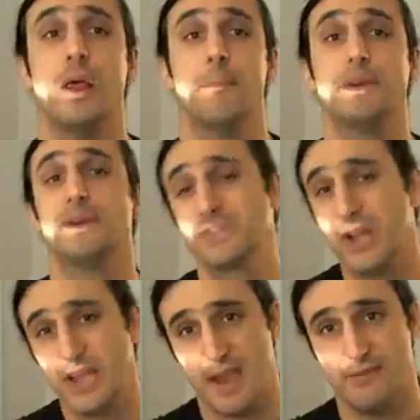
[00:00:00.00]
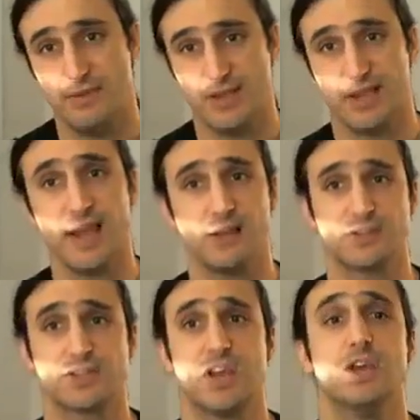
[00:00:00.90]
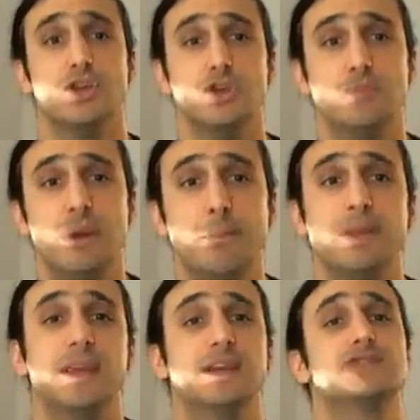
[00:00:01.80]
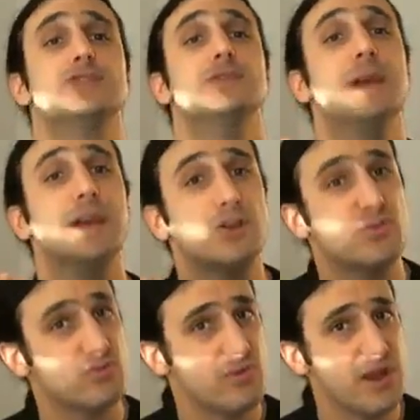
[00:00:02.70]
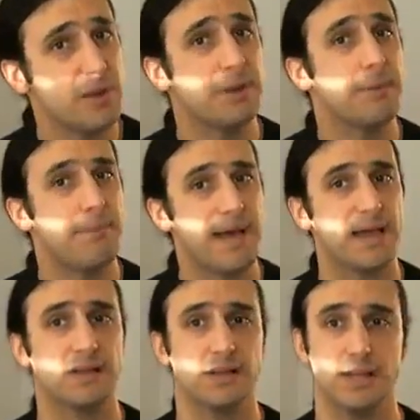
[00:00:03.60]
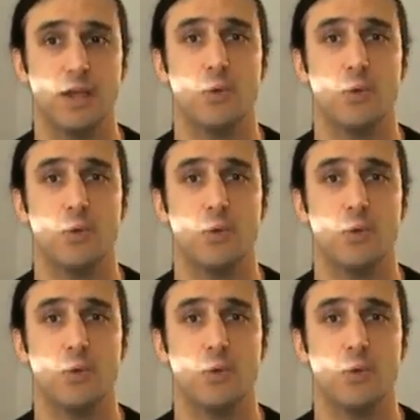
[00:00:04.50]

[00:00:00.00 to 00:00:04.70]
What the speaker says: because like everything else, human beings do incredibly badly